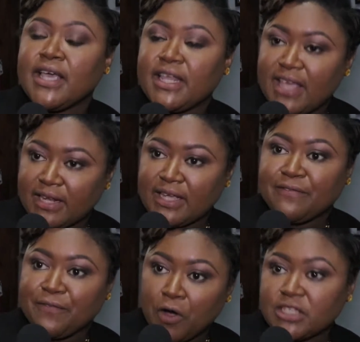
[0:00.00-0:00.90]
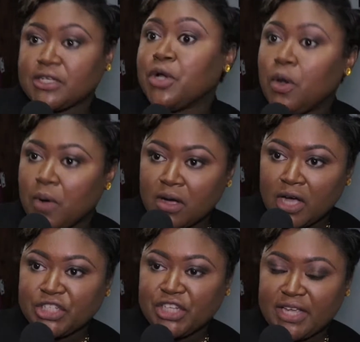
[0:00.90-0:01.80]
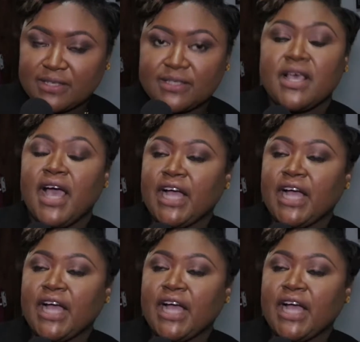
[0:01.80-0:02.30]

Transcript: it, then it falls on our conscience.